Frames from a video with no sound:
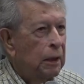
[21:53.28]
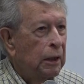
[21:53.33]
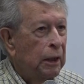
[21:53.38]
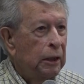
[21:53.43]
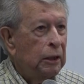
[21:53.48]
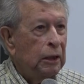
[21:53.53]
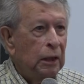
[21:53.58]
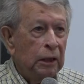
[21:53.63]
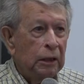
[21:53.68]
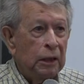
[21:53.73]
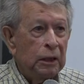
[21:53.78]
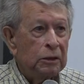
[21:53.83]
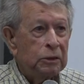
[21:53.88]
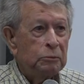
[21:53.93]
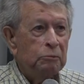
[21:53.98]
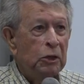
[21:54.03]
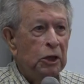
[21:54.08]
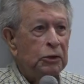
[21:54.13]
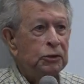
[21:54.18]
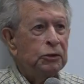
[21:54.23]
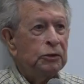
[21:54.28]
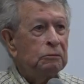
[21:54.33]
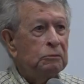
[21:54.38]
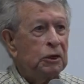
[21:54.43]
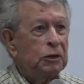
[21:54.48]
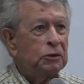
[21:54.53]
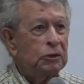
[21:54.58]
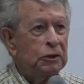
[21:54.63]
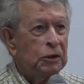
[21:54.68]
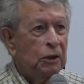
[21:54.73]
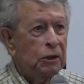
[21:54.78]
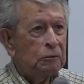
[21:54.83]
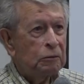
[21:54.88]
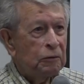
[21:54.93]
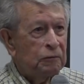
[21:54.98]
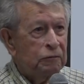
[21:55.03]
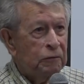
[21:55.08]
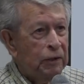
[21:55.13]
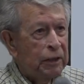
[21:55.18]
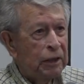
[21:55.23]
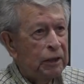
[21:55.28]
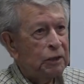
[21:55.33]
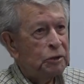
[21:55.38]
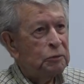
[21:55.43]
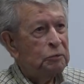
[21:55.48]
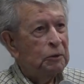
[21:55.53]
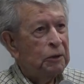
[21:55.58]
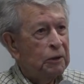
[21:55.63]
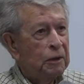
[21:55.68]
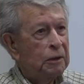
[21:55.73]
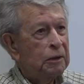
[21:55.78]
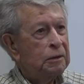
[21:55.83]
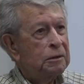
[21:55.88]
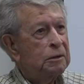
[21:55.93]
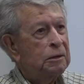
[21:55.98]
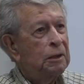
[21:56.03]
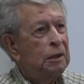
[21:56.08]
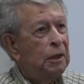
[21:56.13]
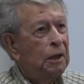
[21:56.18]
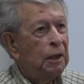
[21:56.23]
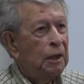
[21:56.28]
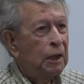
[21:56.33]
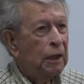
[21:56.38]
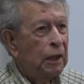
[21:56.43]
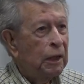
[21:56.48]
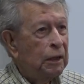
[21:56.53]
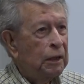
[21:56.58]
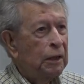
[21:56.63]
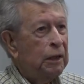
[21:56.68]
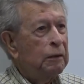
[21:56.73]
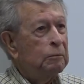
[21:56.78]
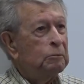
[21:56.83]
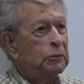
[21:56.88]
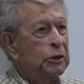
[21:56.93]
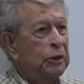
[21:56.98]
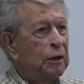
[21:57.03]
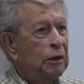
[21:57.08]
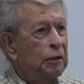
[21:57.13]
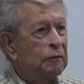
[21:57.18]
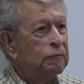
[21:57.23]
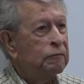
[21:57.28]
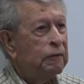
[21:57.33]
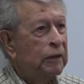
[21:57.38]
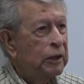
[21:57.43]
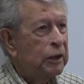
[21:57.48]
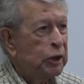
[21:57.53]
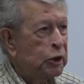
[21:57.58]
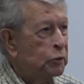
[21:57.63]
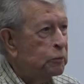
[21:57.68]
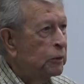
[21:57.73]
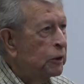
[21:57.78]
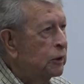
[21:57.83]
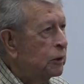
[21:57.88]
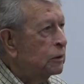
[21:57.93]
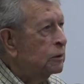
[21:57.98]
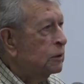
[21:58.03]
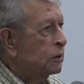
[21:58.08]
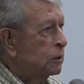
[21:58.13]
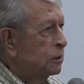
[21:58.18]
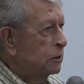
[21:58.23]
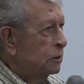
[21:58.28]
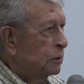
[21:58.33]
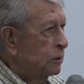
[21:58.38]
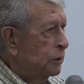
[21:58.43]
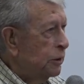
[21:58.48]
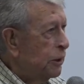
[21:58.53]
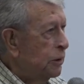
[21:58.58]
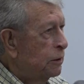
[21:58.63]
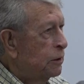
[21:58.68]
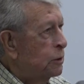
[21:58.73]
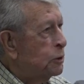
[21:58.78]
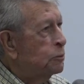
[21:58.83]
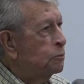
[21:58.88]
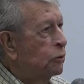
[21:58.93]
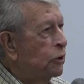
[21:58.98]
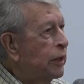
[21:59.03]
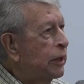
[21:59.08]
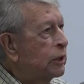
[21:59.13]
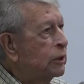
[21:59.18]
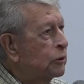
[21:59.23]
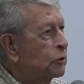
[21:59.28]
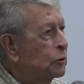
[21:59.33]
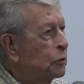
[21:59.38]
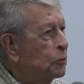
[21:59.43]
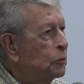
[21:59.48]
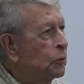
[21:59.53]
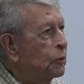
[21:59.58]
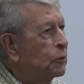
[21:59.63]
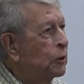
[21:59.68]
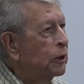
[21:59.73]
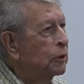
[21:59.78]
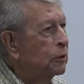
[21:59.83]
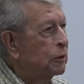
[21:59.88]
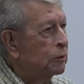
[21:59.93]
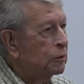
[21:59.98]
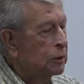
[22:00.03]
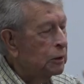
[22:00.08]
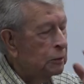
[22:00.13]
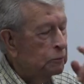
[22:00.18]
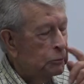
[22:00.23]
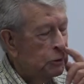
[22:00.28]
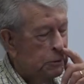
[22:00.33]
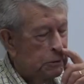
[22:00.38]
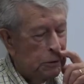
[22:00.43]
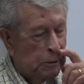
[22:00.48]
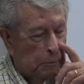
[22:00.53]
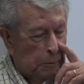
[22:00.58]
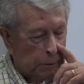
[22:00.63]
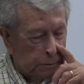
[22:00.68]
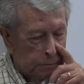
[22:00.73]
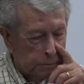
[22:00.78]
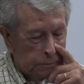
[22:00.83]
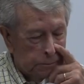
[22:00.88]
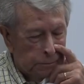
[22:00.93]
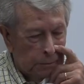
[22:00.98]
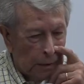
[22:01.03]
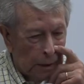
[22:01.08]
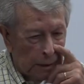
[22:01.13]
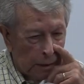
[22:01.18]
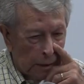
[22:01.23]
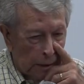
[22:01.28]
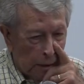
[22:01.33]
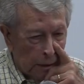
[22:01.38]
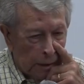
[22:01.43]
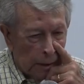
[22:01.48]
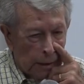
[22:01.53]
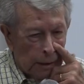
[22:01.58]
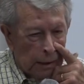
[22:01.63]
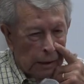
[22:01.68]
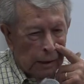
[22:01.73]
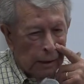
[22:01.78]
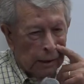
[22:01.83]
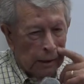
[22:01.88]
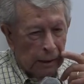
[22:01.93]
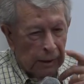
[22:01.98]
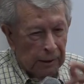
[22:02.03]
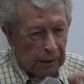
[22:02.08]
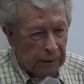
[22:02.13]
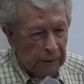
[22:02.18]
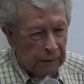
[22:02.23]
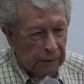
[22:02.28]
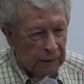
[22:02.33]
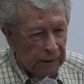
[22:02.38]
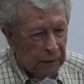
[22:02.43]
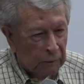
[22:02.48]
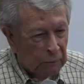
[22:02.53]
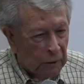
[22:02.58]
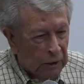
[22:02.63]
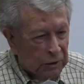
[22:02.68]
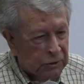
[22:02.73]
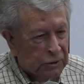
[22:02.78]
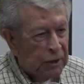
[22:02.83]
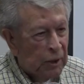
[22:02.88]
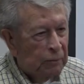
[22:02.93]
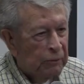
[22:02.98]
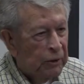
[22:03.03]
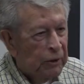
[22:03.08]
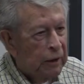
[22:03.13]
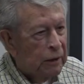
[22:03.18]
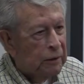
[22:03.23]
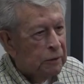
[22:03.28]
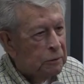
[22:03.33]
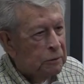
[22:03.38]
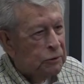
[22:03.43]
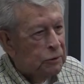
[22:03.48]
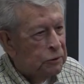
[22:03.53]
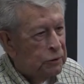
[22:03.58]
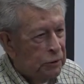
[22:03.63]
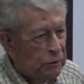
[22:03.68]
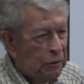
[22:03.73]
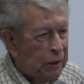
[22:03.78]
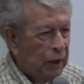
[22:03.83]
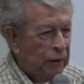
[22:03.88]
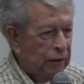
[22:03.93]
He, his mission was to go to Fredericksburg and then beyond Fredericksburg to the nearest practical point on the Potomac. Uh, there was something else, two